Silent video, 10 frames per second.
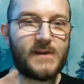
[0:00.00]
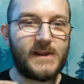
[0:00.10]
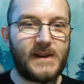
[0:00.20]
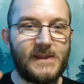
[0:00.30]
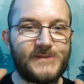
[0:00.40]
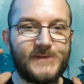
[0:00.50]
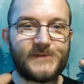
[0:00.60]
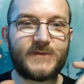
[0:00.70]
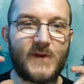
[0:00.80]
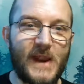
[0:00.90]
quick edits,
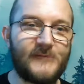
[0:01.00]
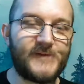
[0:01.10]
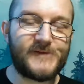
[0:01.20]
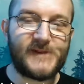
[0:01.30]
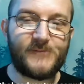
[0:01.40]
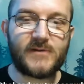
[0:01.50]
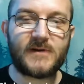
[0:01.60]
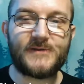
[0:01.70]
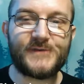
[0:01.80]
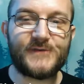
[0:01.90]
the graphics they
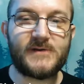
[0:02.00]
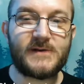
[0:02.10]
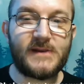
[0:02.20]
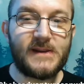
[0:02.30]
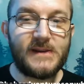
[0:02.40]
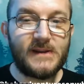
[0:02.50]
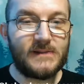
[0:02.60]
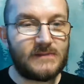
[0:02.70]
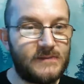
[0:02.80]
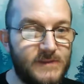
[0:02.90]
put on the screen,
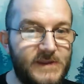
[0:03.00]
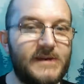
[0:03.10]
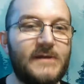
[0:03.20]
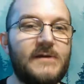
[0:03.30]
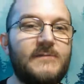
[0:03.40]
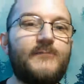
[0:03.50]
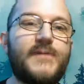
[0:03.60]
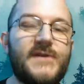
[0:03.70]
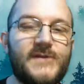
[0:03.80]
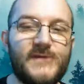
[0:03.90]
little
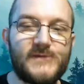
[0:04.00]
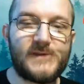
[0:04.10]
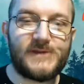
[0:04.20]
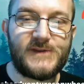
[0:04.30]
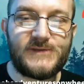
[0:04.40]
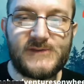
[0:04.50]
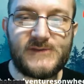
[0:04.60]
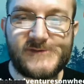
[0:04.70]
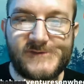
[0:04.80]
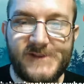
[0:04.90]
pieces of
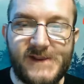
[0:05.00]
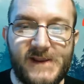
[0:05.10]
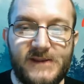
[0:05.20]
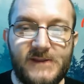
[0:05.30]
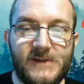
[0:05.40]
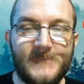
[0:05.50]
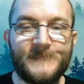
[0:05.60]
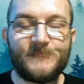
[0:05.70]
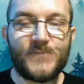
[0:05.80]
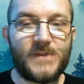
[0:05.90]
detail that they
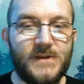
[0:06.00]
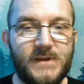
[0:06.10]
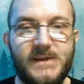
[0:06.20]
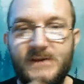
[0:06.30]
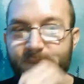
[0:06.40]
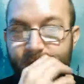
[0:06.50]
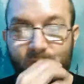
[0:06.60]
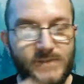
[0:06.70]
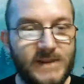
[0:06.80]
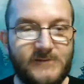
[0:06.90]
add.
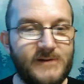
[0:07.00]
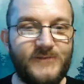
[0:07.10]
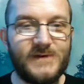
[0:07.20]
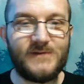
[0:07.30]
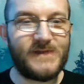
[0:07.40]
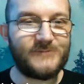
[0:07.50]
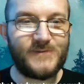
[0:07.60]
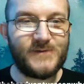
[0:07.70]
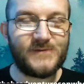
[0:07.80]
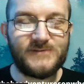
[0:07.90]
Even if you don't
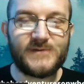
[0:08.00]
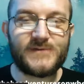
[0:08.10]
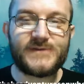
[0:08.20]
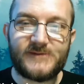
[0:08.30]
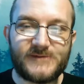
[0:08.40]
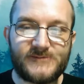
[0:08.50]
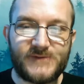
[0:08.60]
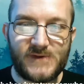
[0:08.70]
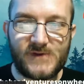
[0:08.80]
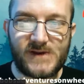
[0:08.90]
like food review stuff, if
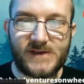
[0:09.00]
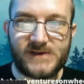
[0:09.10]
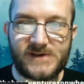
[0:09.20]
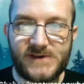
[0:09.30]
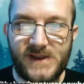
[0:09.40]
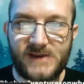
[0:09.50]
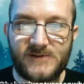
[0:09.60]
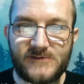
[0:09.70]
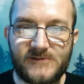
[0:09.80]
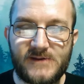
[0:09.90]
you go watch their
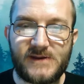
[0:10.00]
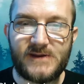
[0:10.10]
channel,